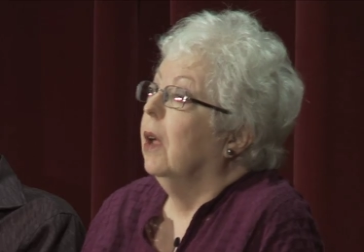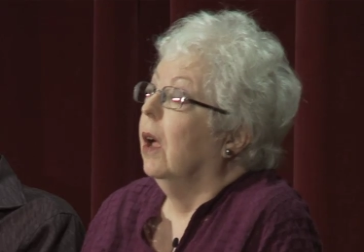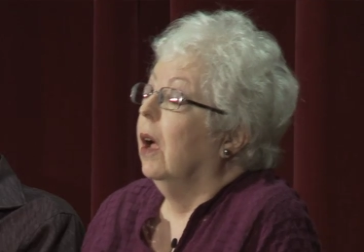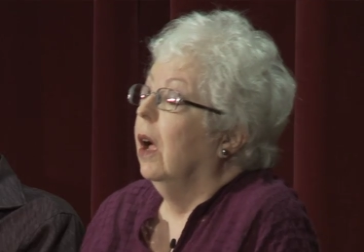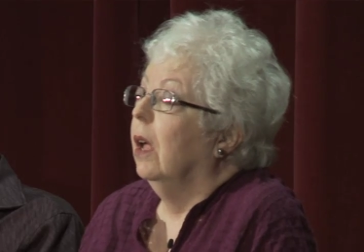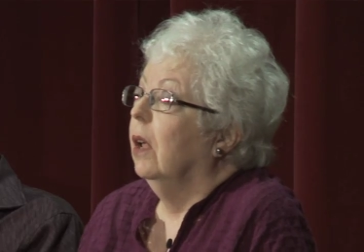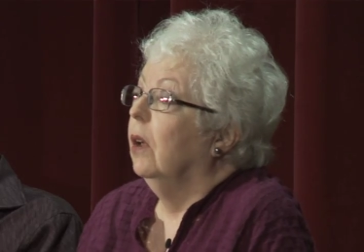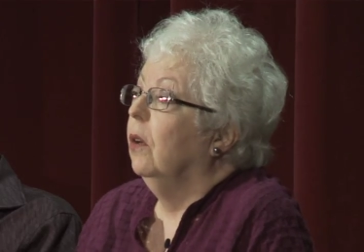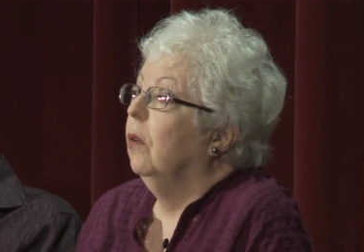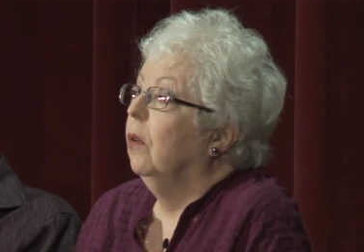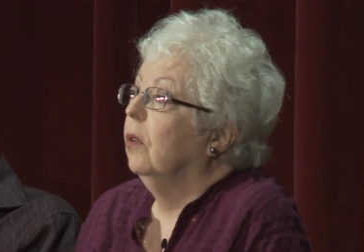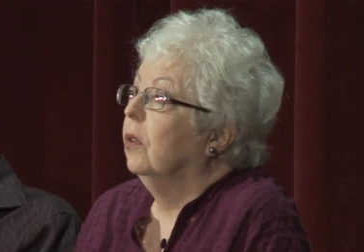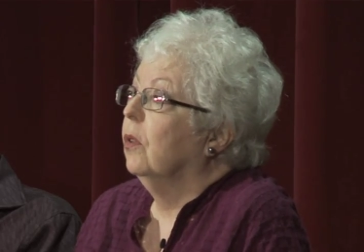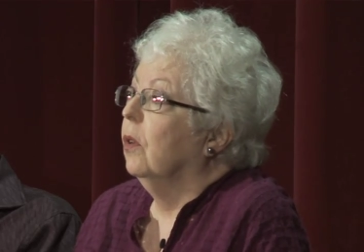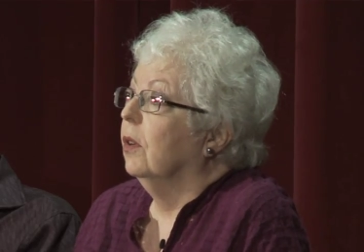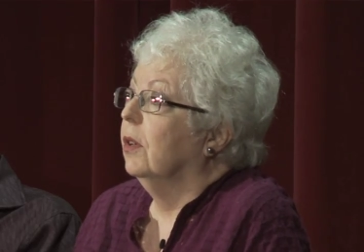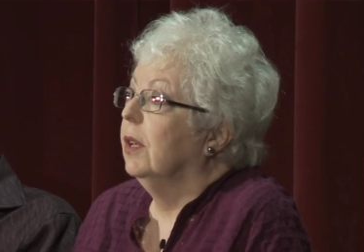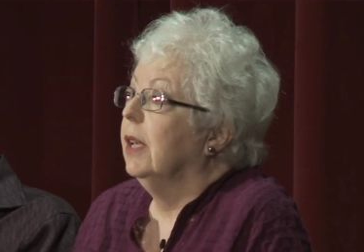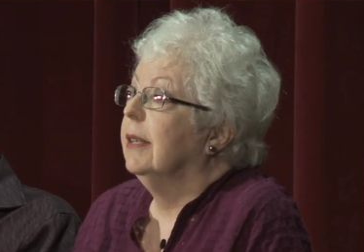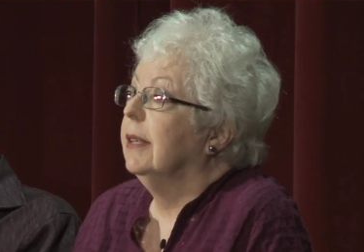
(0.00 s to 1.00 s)
Uh,
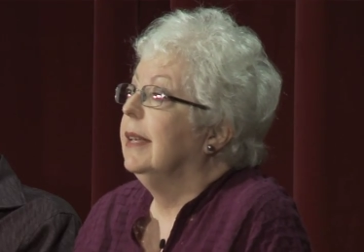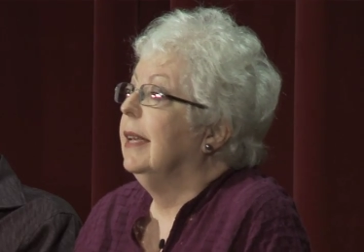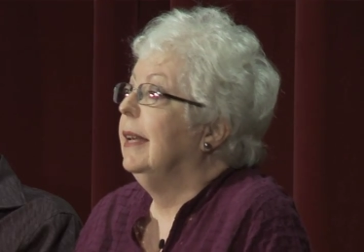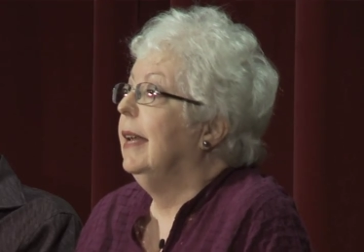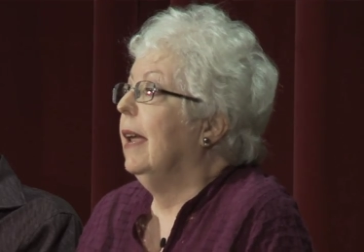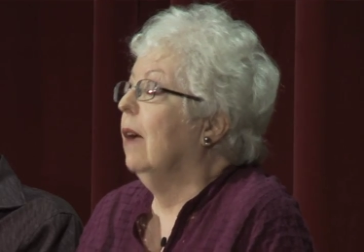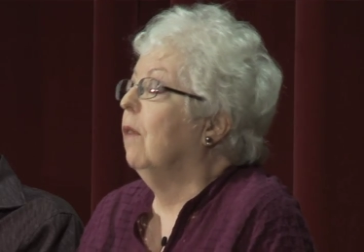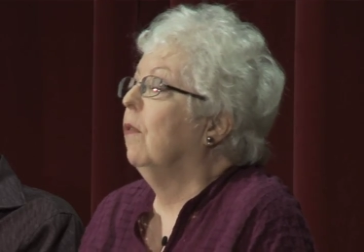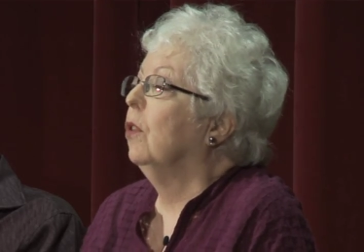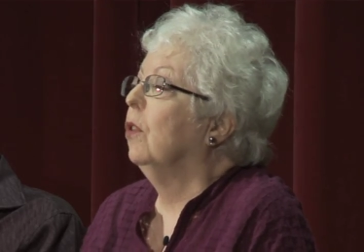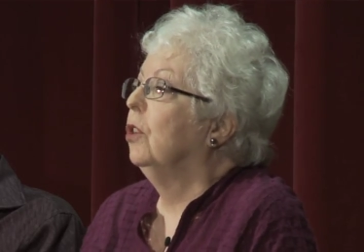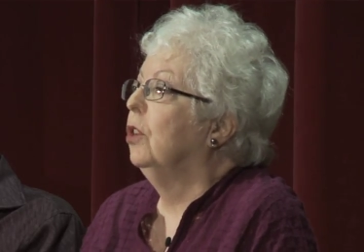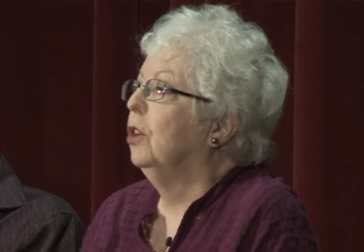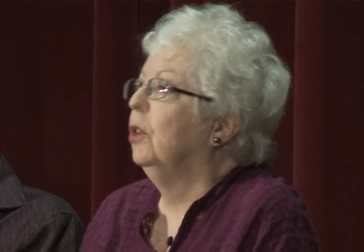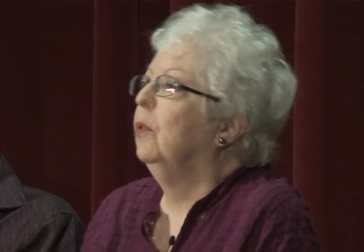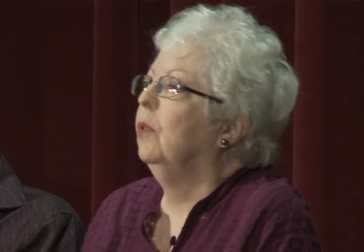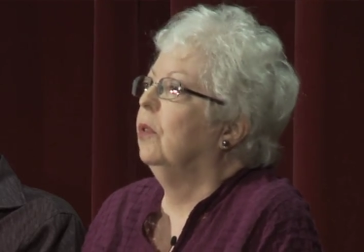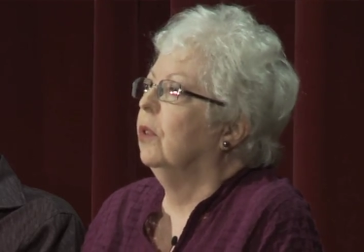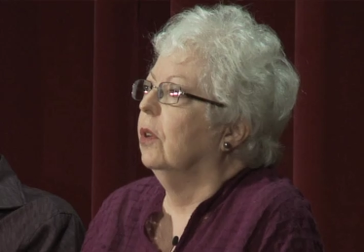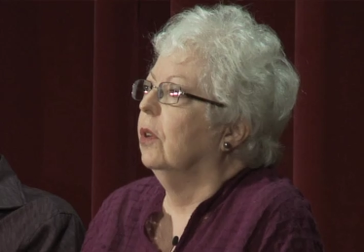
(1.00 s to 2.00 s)
Scorsese never
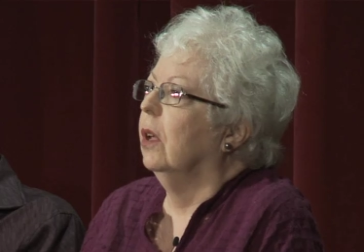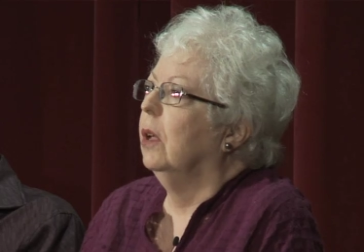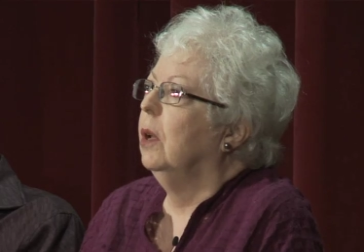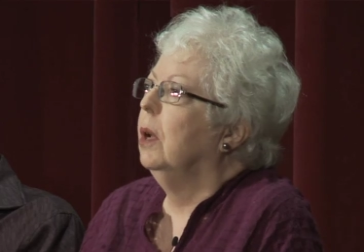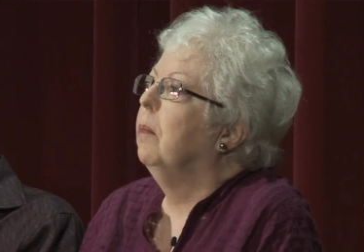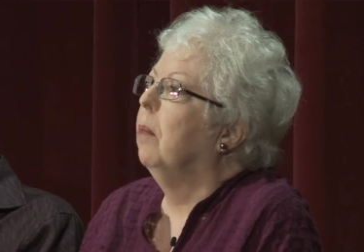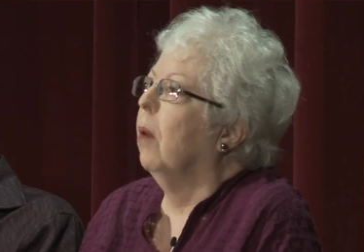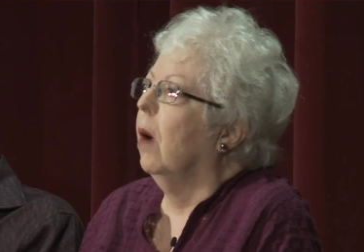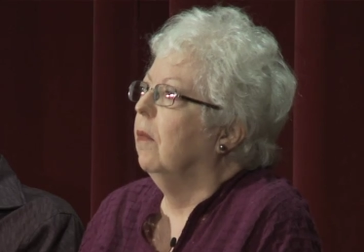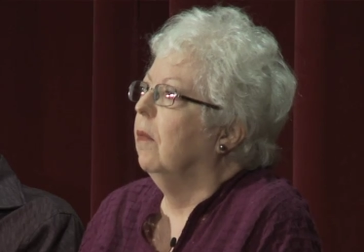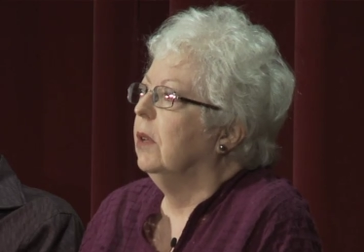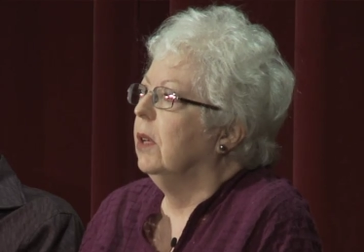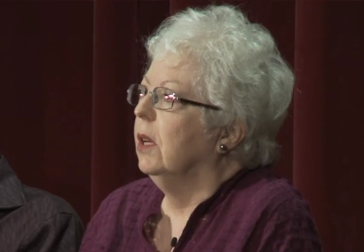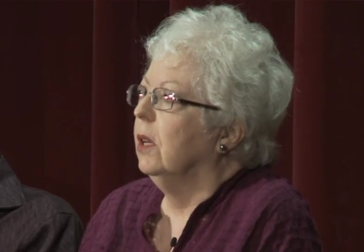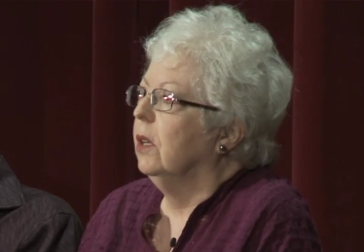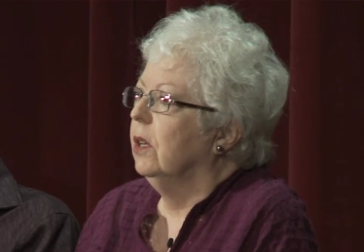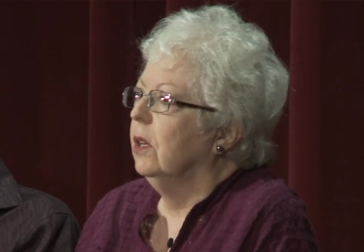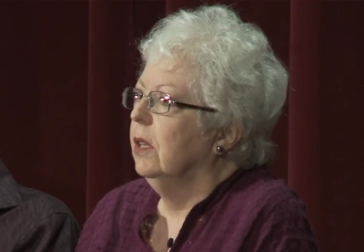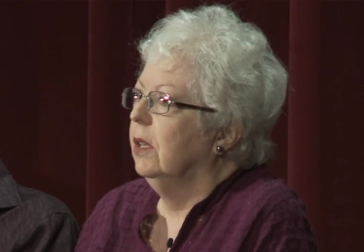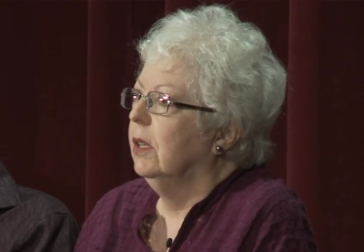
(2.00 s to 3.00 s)
shoots an
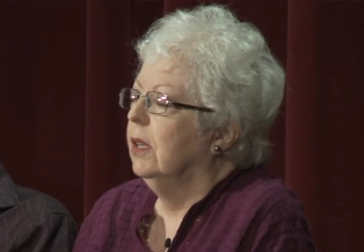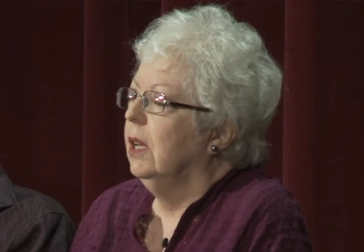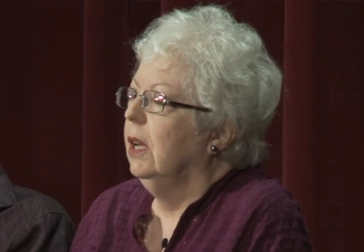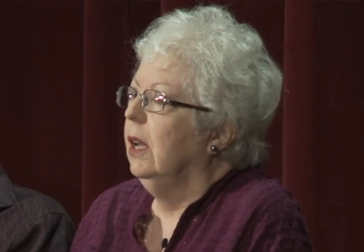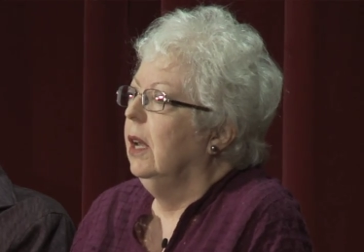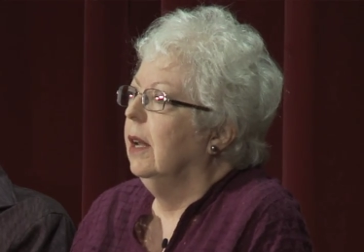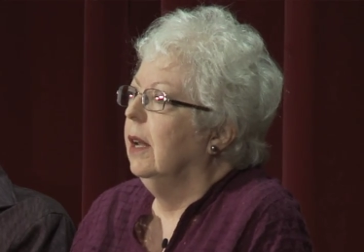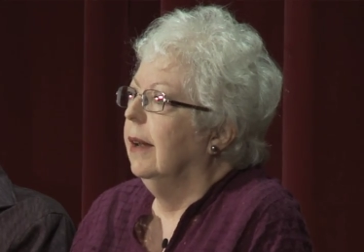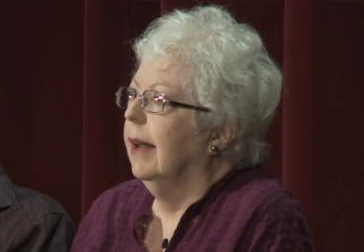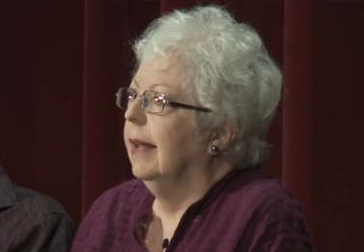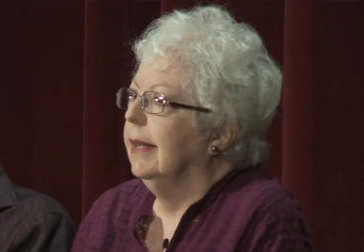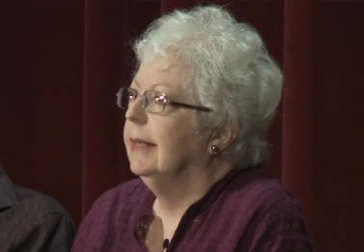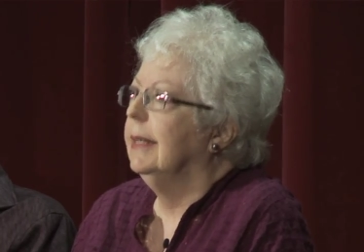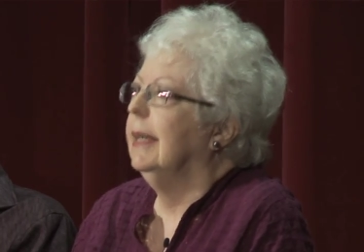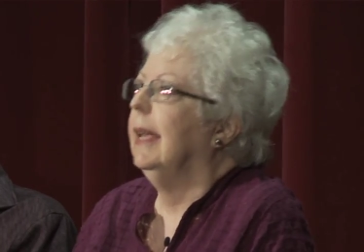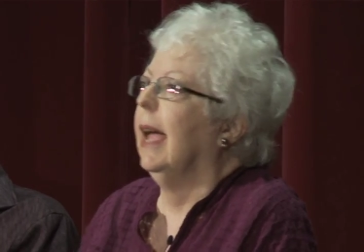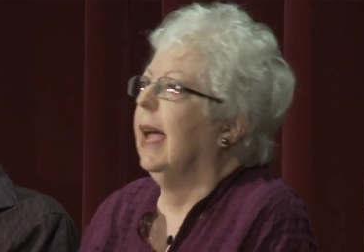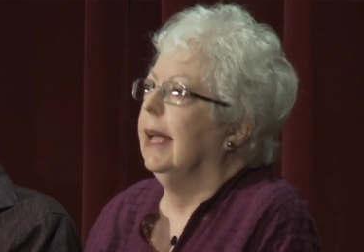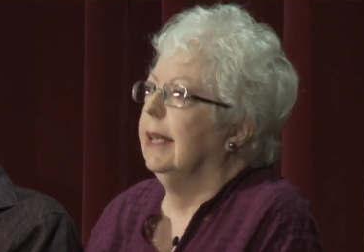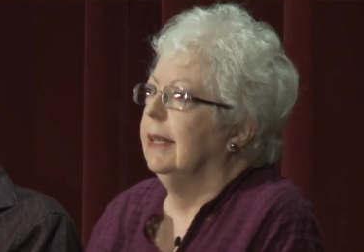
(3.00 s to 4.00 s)
improvisation scene unless
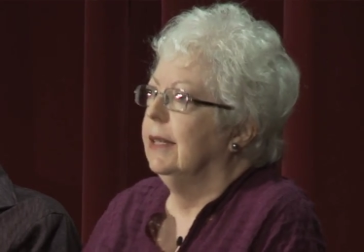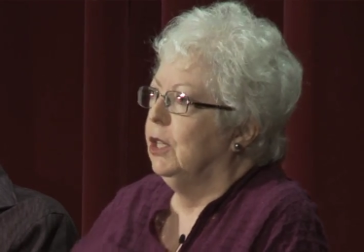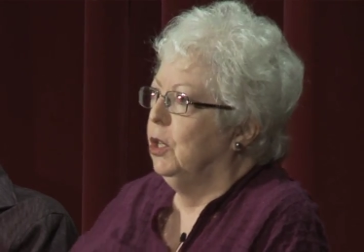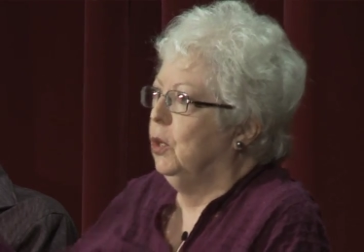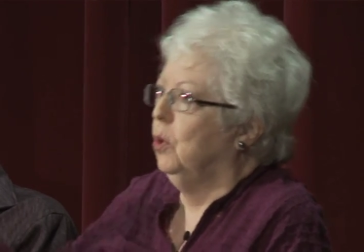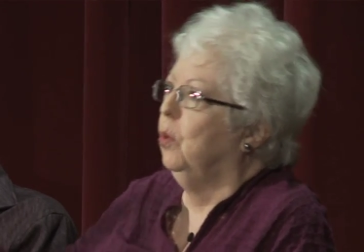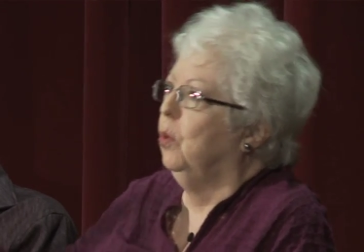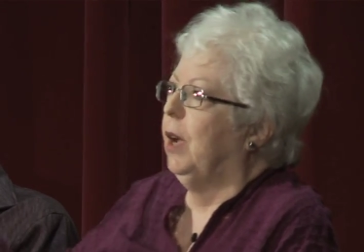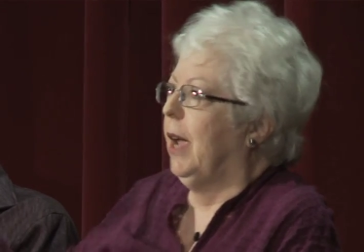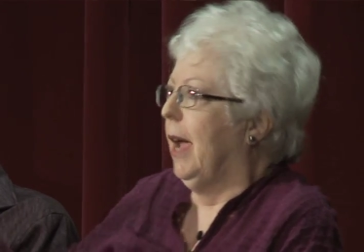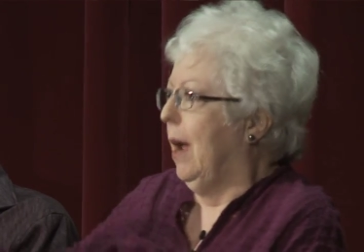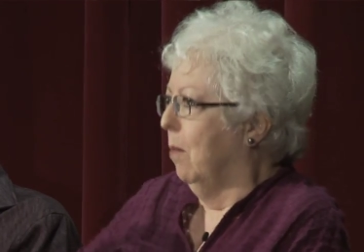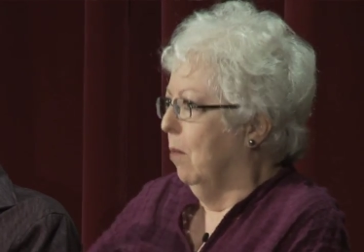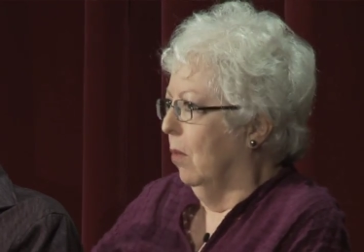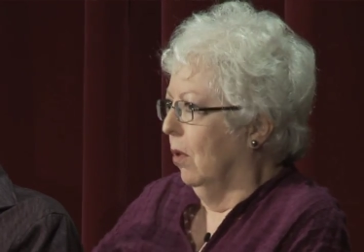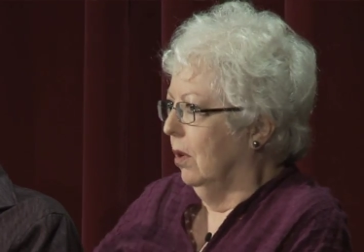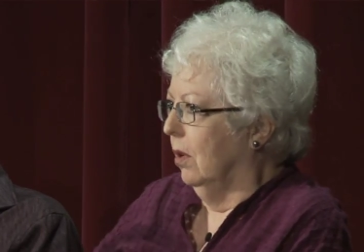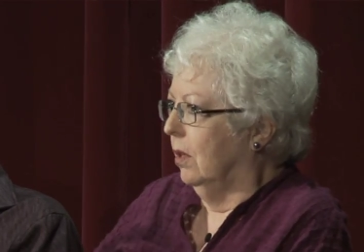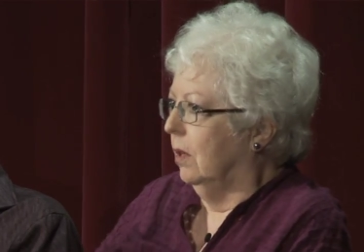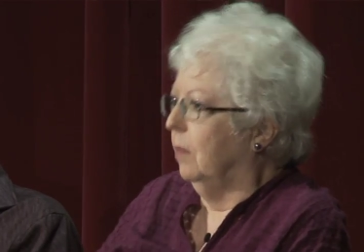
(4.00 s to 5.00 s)
he has two
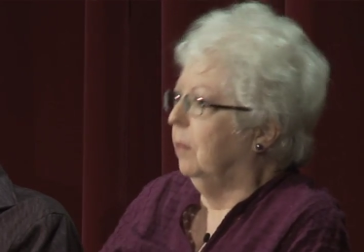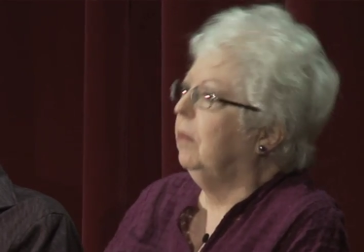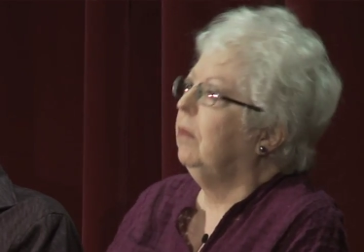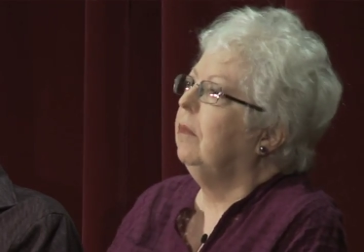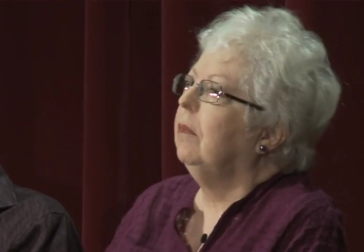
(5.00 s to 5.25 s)
cameras.